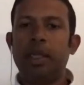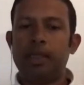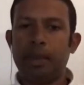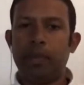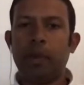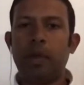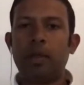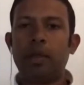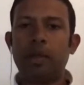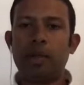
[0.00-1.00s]
It's
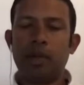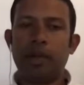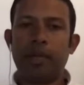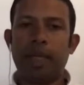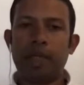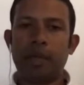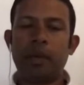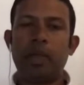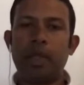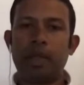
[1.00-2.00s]
important to make
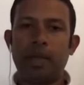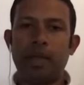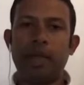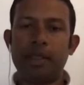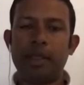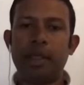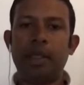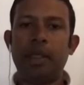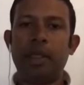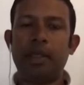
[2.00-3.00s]
sure that you're
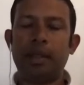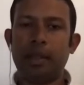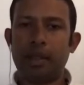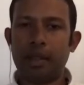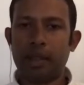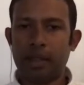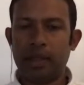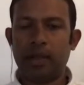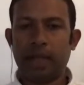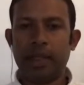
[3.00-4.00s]
investing in
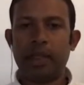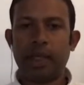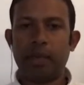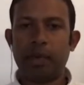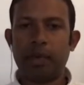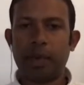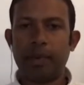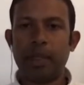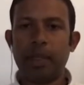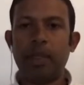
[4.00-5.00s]
the right type of
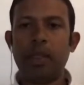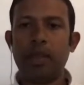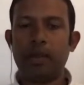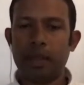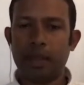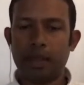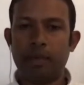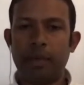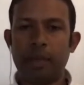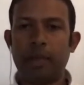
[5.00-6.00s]
property
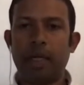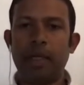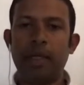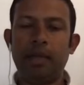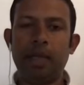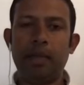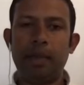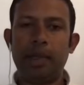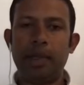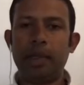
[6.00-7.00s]
with the right
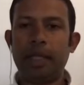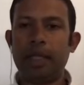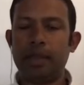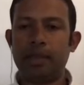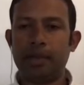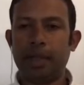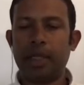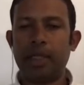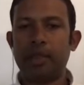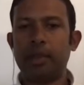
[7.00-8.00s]
developer that has the
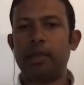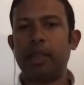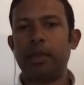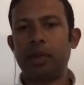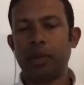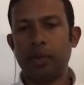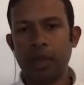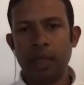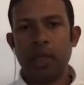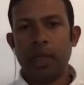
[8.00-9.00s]
financial strength
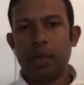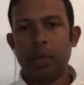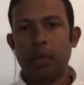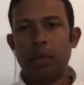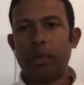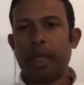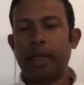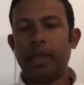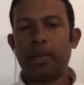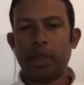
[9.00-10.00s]
to
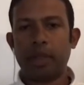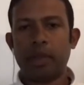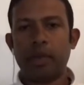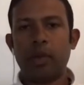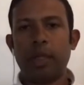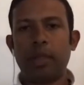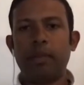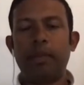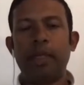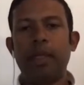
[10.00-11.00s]
carry the project through and
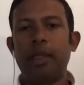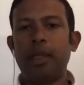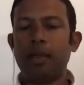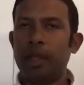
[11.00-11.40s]
complete it.